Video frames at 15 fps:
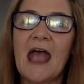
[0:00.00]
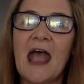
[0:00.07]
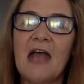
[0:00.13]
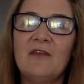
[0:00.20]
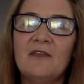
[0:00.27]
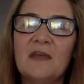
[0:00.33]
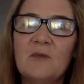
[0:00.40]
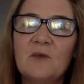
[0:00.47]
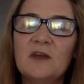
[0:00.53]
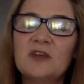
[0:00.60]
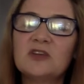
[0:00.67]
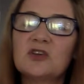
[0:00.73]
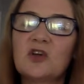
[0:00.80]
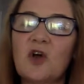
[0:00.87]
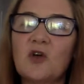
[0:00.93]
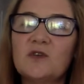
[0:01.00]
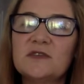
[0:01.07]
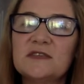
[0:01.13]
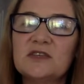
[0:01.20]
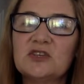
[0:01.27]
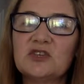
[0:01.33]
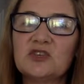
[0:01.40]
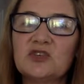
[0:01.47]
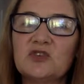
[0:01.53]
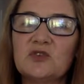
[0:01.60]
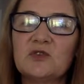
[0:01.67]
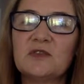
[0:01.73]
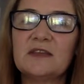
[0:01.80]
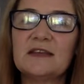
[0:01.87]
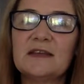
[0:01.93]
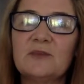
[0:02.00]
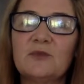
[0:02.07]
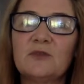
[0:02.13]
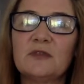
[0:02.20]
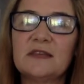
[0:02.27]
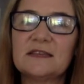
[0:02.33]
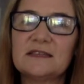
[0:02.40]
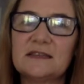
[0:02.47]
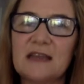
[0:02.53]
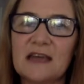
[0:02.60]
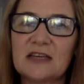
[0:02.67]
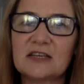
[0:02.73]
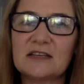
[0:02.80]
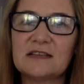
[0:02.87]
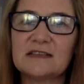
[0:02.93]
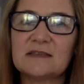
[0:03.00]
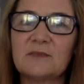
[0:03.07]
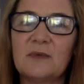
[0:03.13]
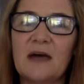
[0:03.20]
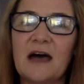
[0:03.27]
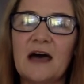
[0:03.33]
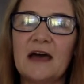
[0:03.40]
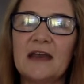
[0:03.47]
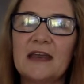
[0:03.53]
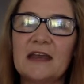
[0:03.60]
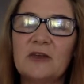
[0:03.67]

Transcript: And then when it goes into the liberal internationalism part,